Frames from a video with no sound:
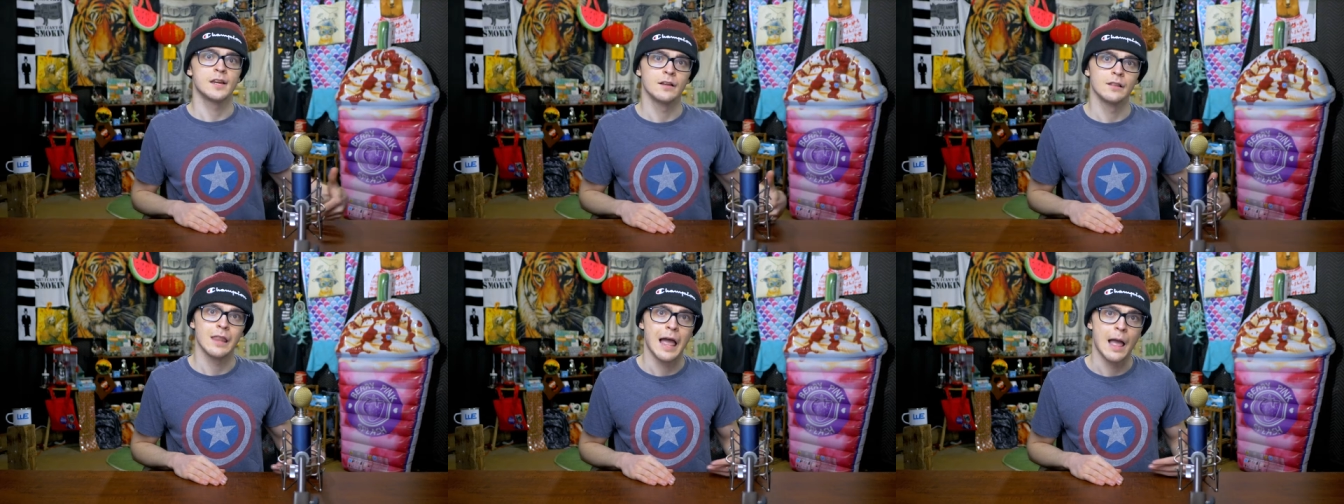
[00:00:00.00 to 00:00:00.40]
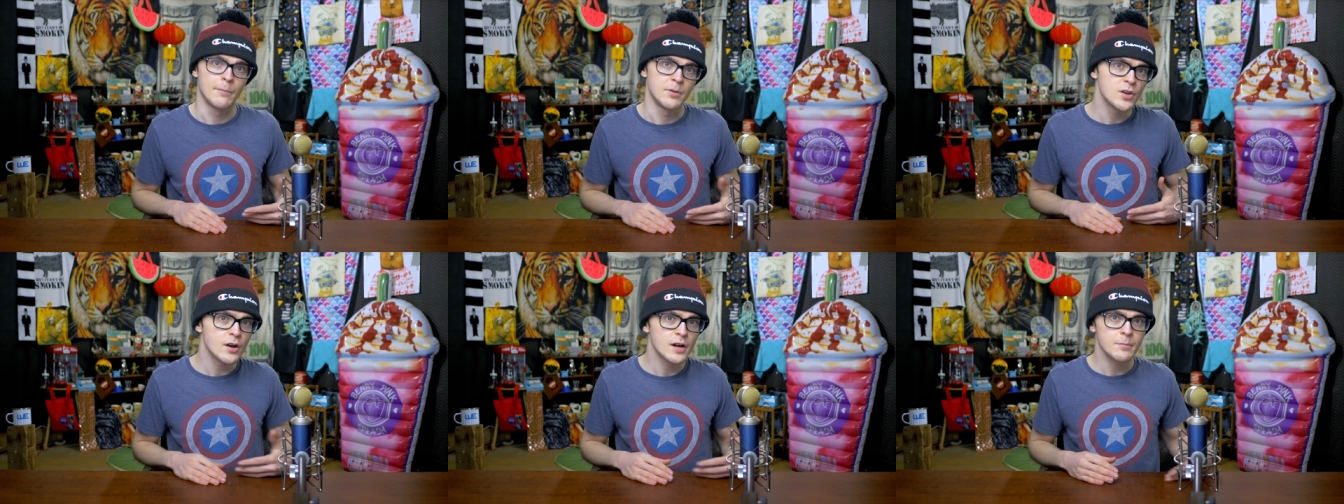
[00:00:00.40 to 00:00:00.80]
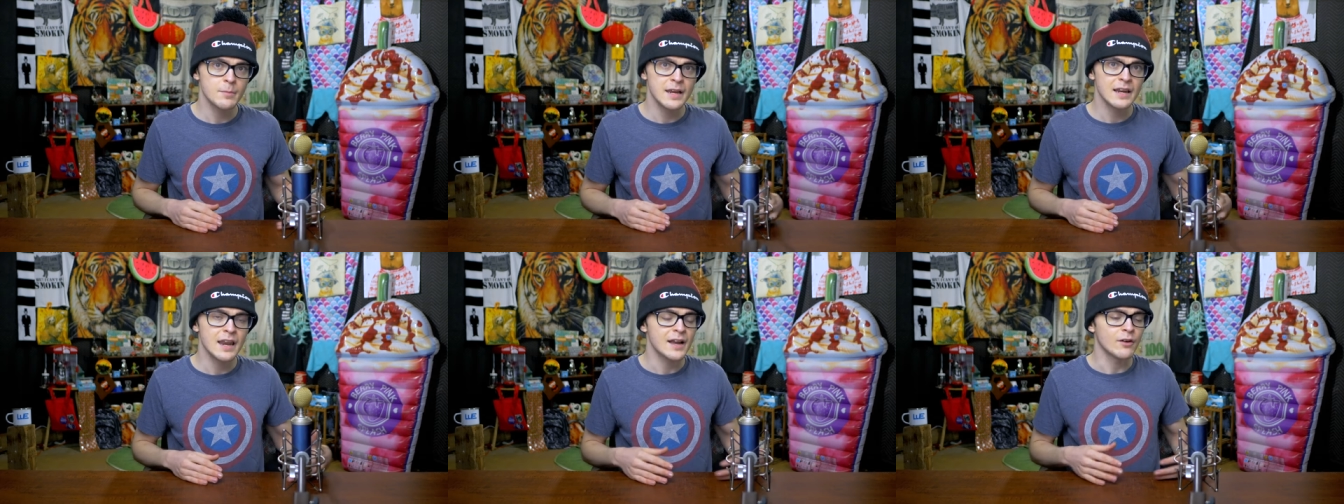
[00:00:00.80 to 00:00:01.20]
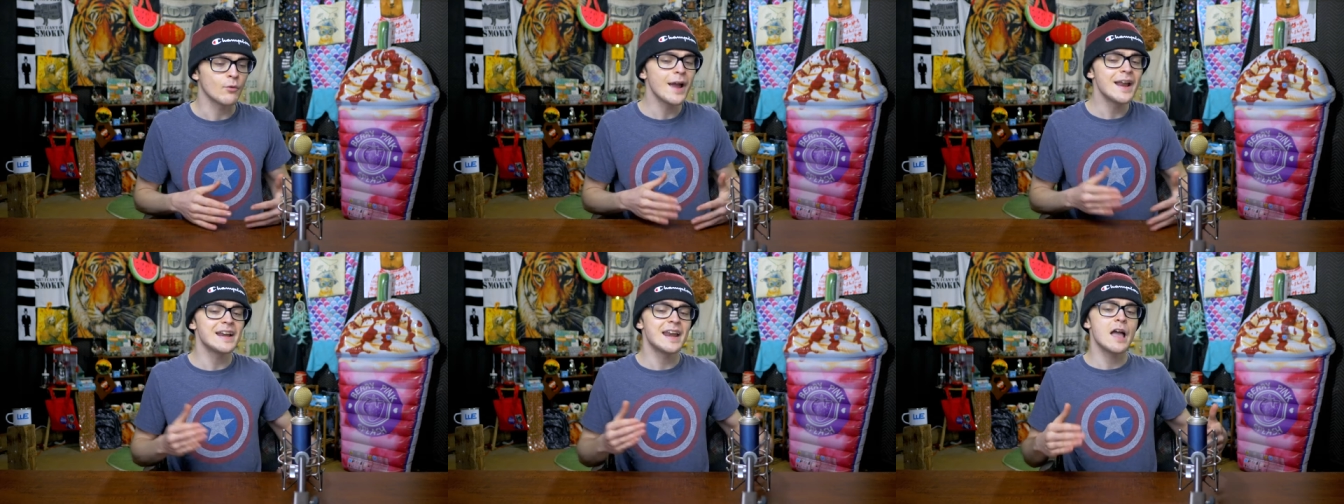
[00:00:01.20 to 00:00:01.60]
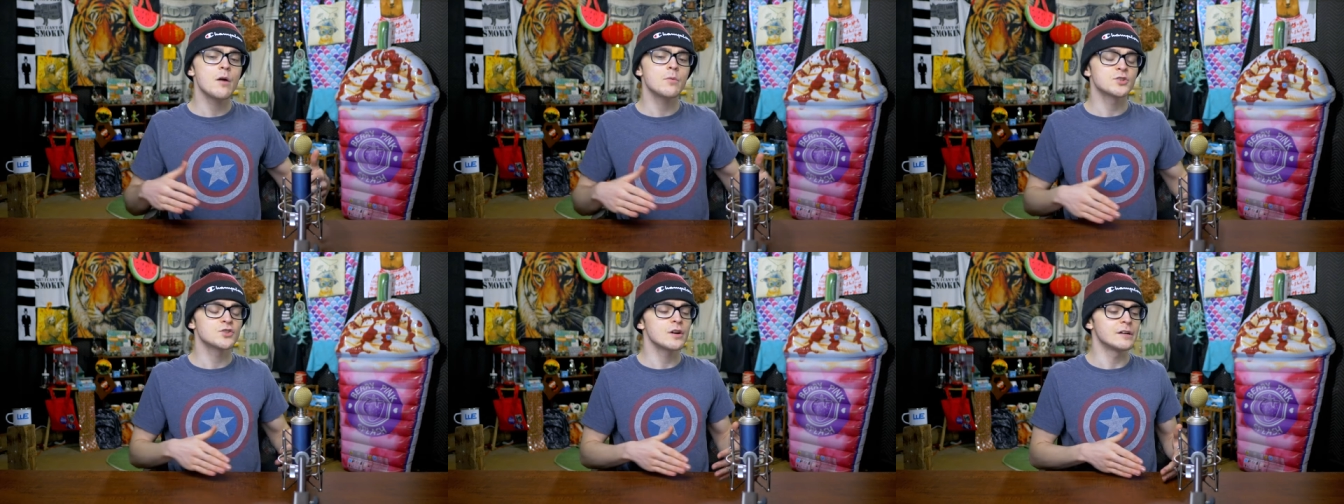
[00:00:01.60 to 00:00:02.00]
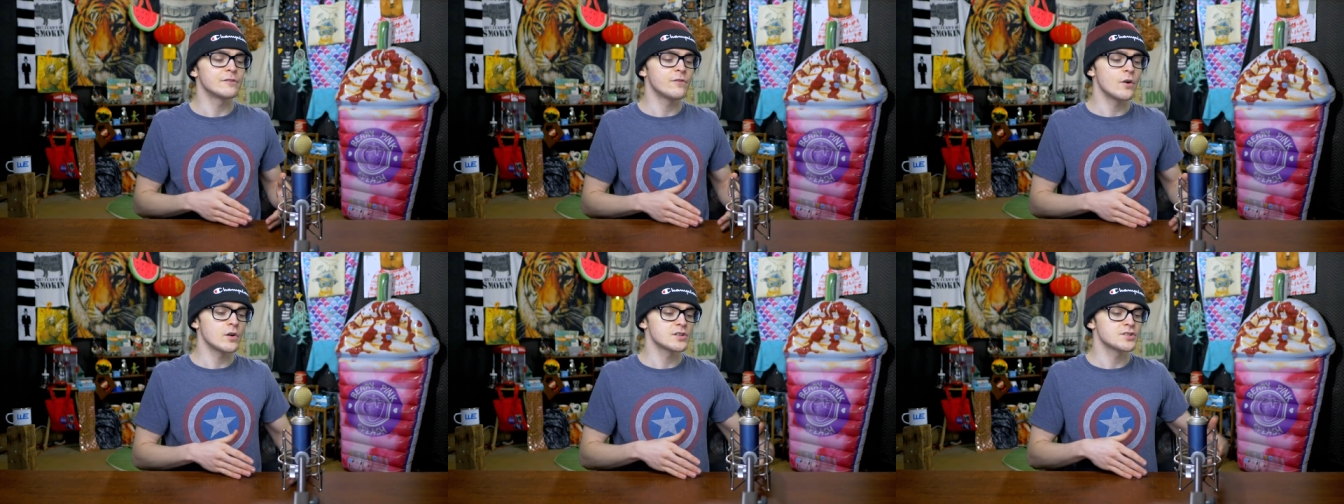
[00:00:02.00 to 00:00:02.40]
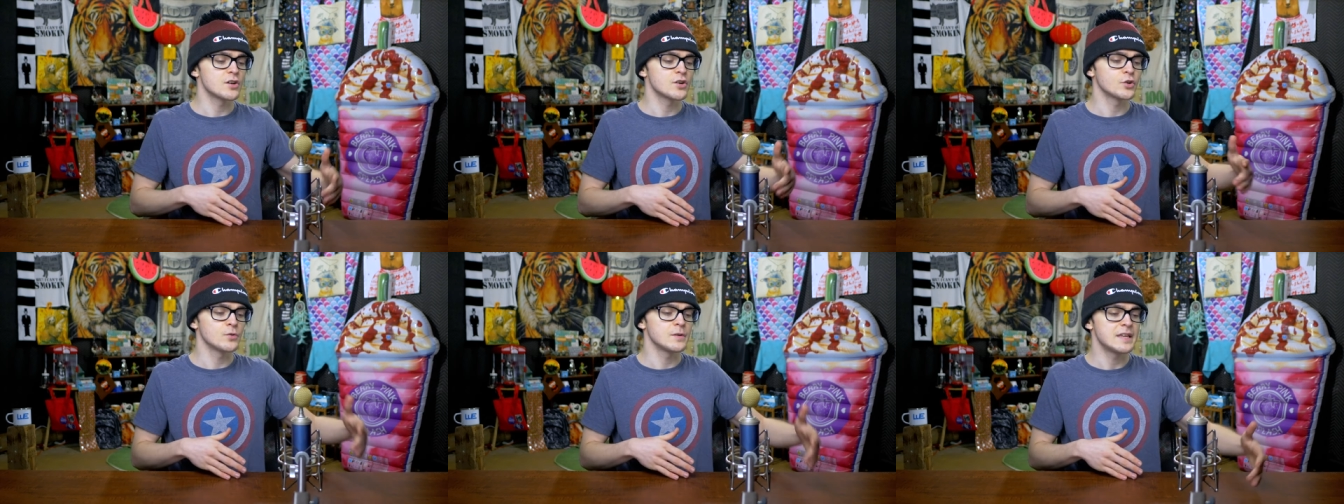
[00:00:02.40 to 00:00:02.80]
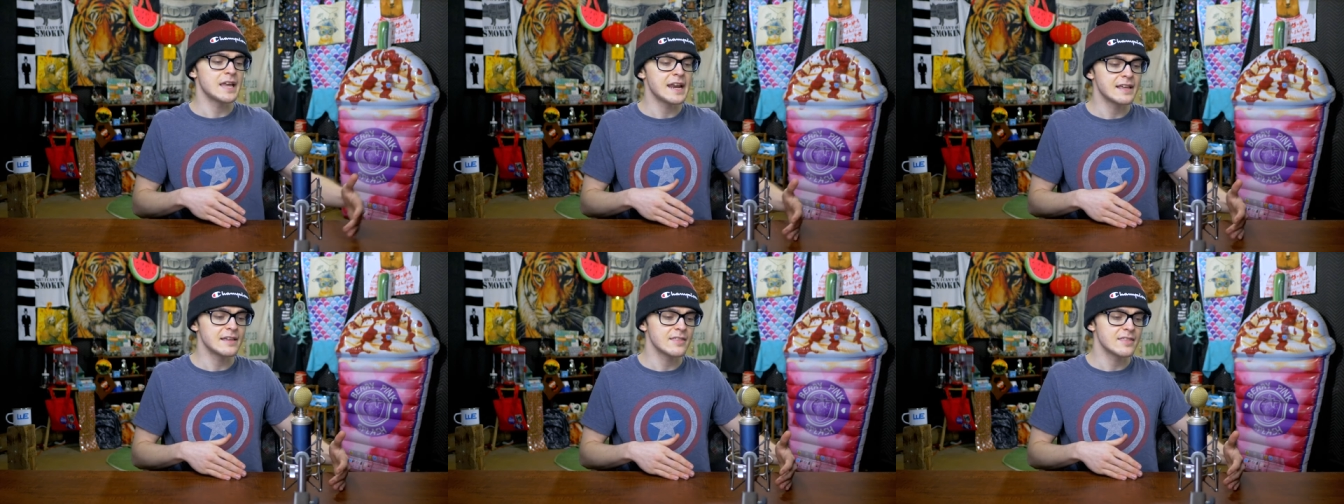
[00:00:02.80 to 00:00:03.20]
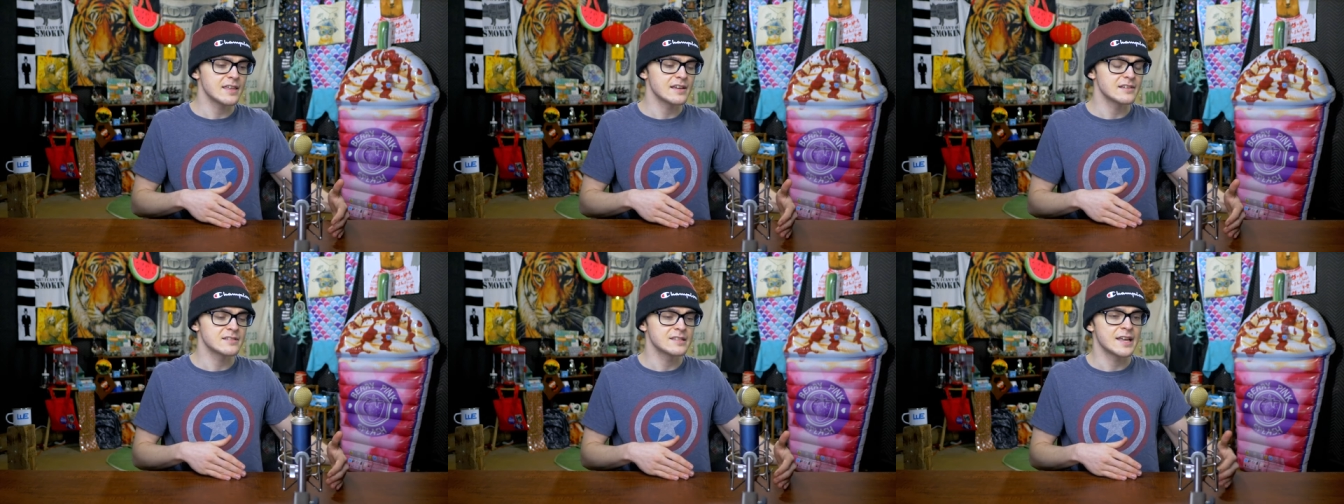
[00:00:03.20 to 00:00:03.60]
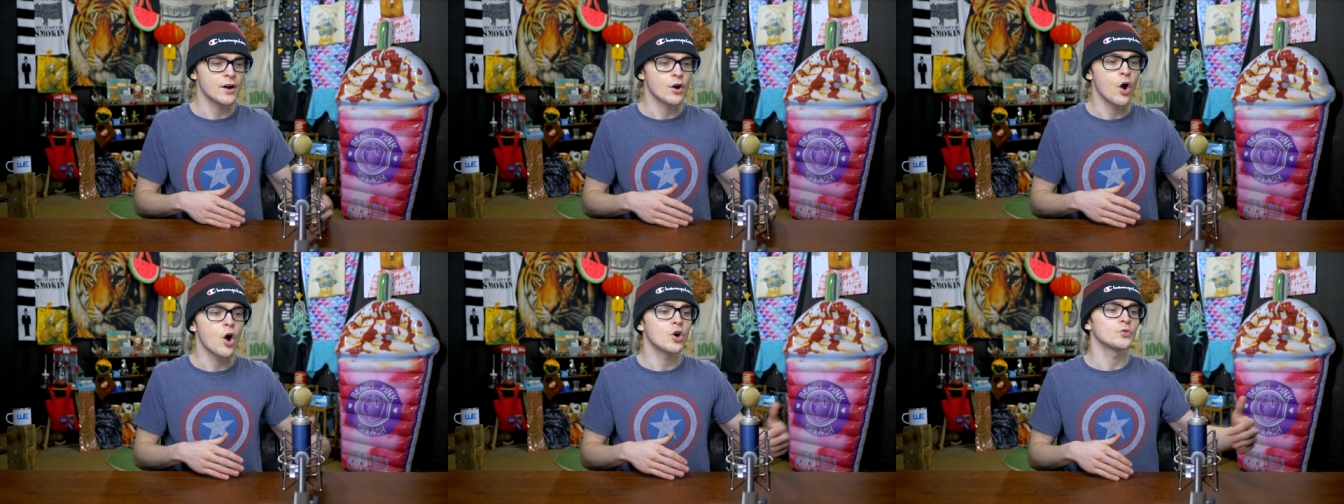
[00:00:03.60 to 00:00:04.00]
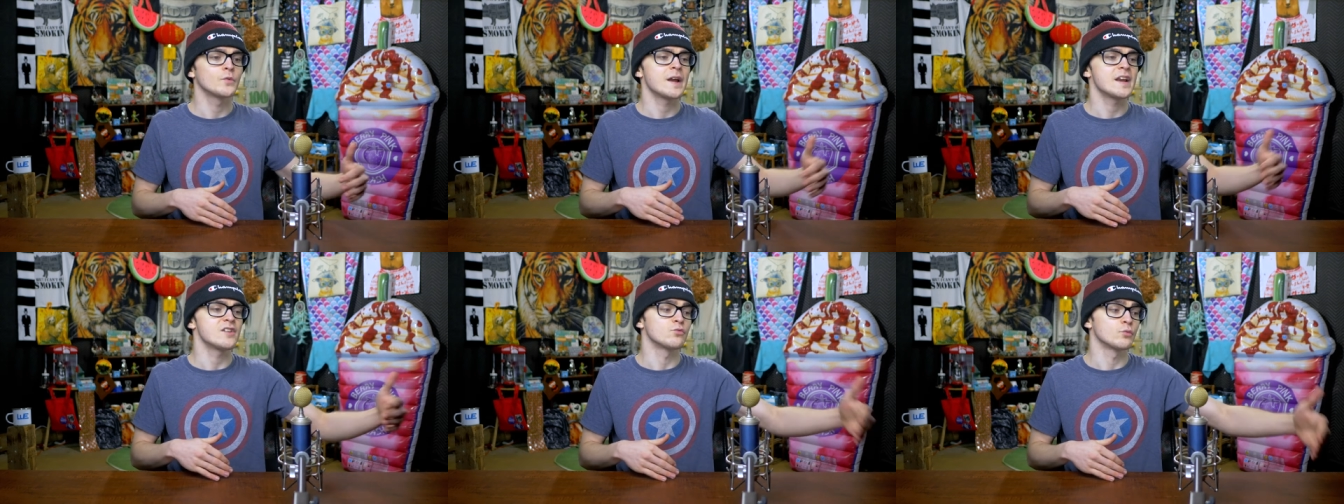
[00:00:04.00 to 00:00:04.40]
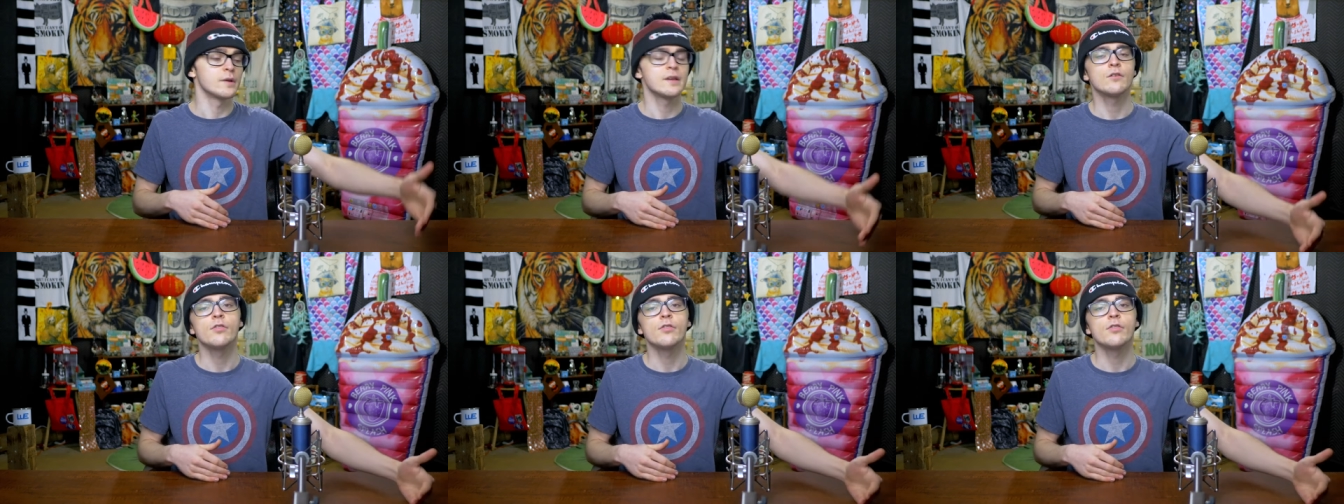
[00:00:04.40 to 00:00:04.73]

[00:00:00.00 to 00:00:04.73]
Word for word: in a lab. You know what I mean? Like right now, we're trying to focus on creating things that are already real